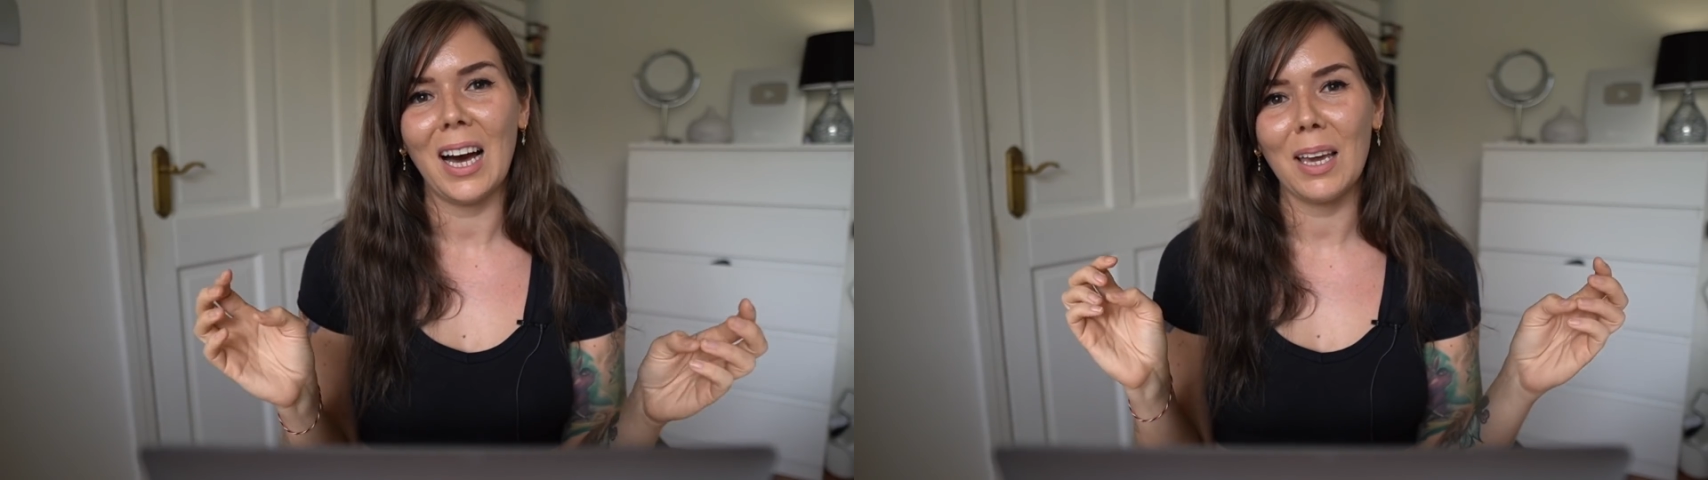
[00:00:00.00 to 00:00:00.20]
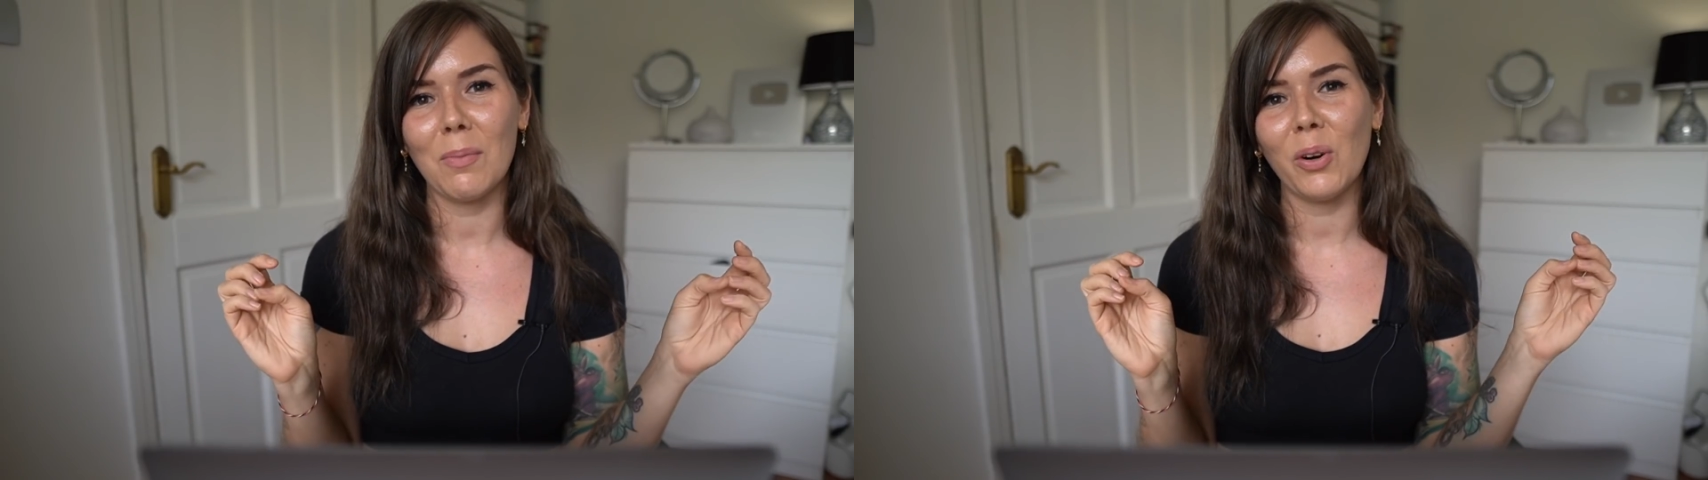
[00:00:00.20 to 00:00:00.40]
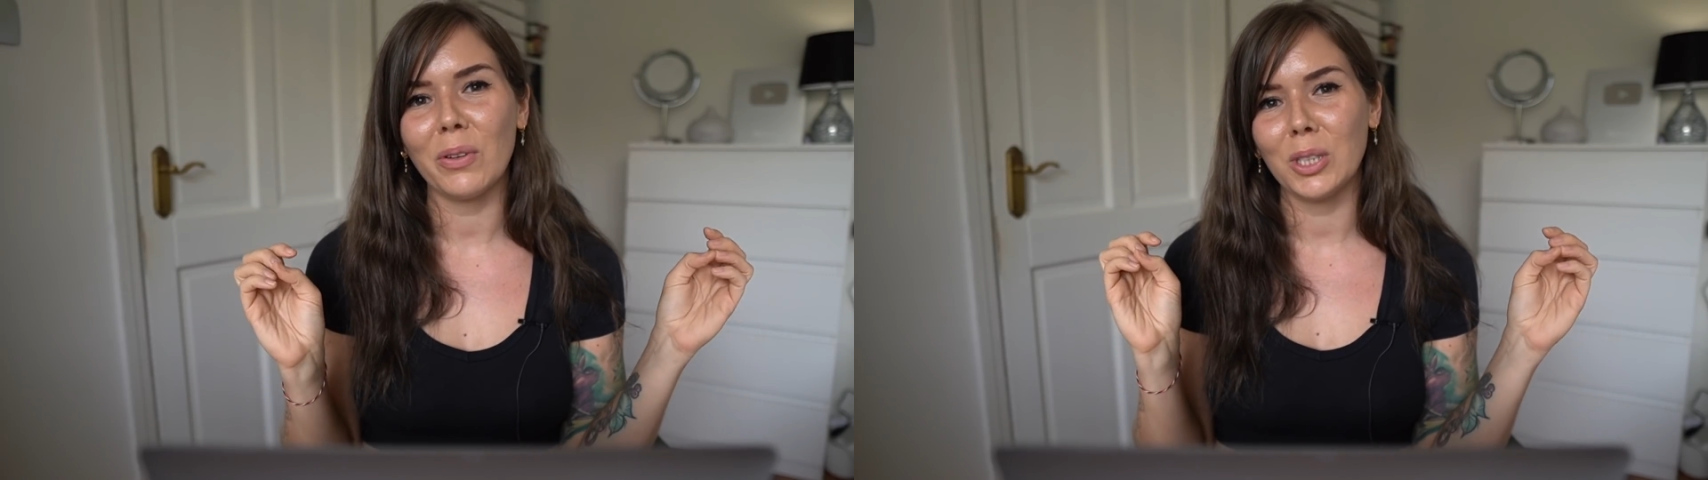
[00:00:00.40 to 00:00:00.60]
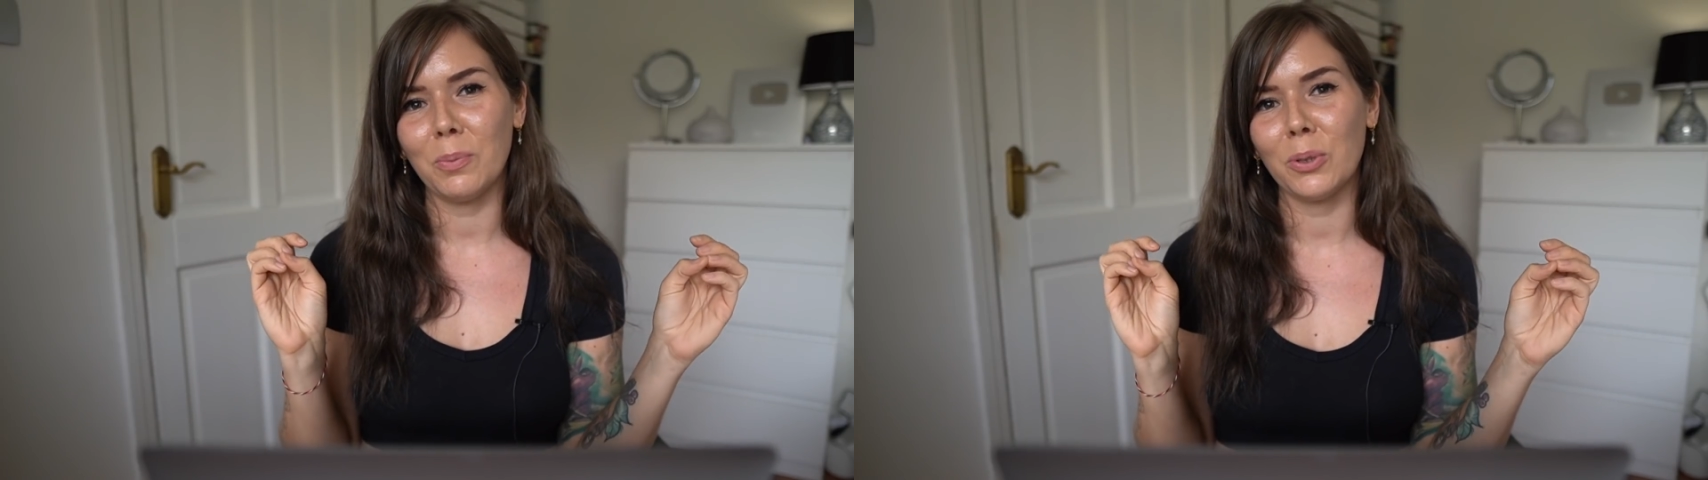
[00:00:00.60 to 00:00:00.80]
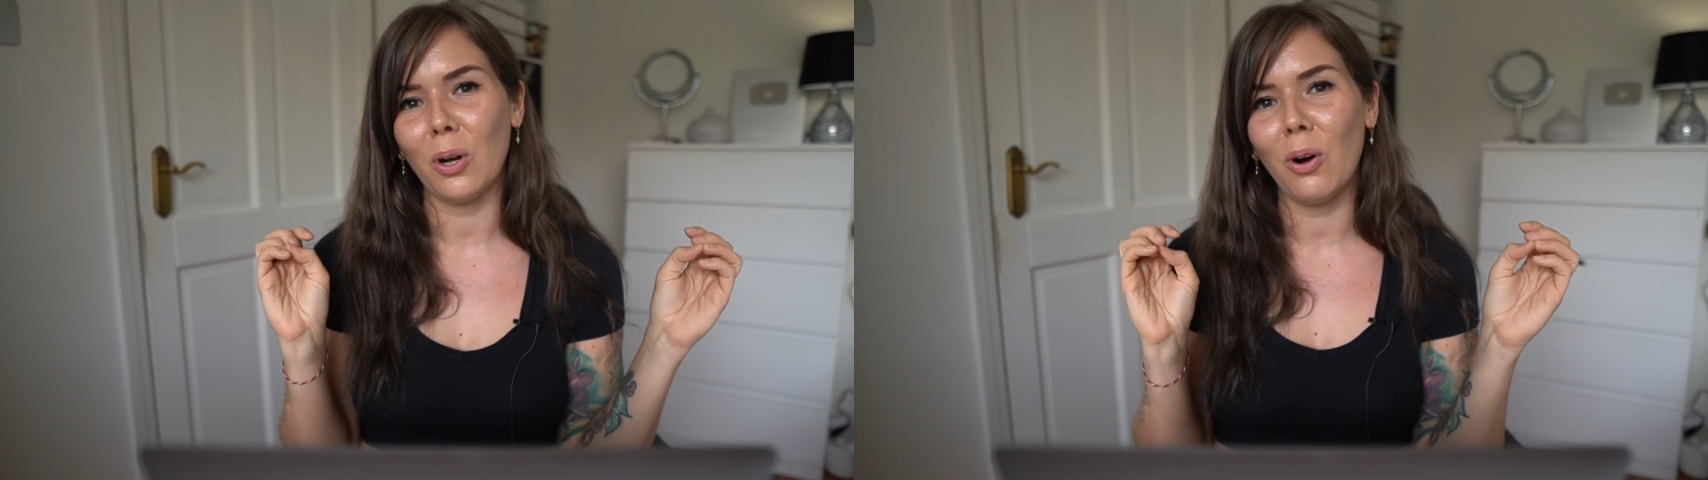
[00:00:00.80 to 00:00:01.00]
I'm going
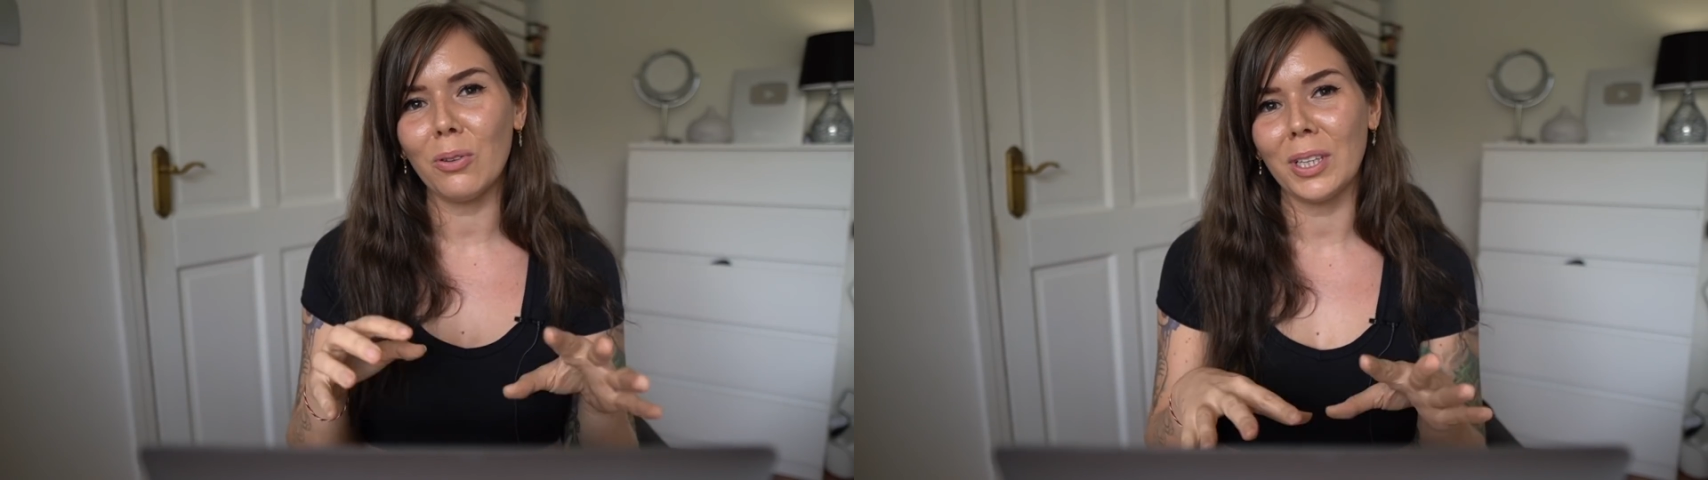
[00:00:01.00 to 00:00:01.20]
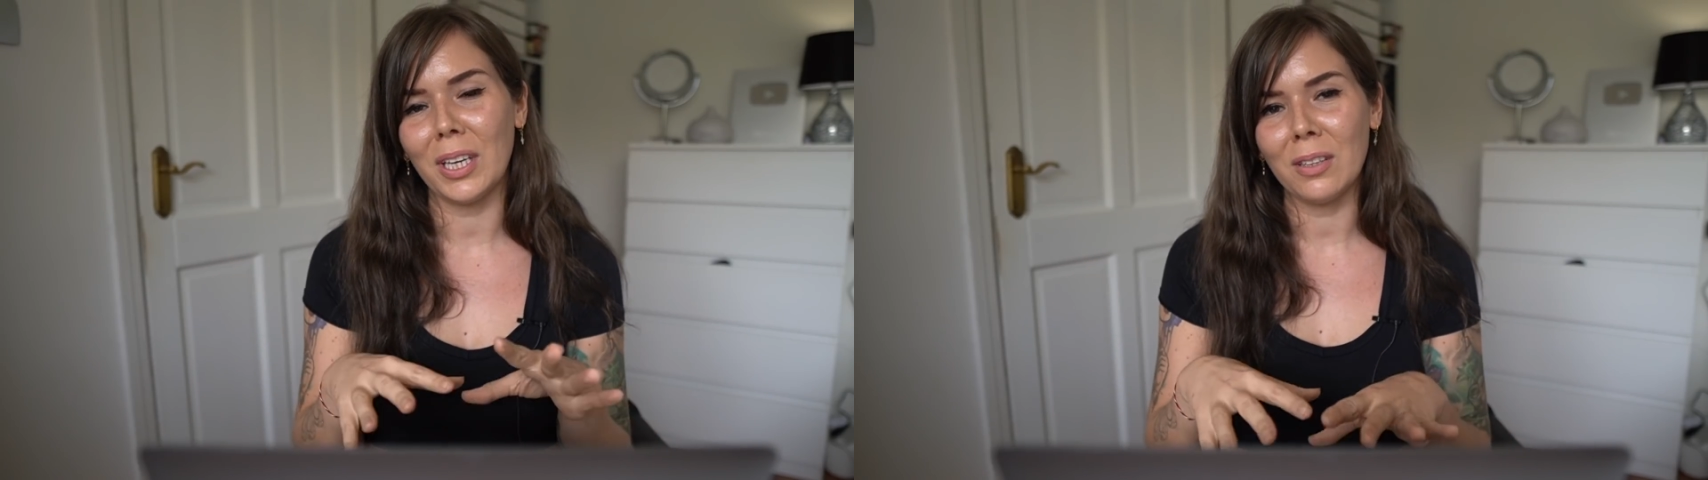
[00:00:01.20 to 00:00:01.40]
to put all the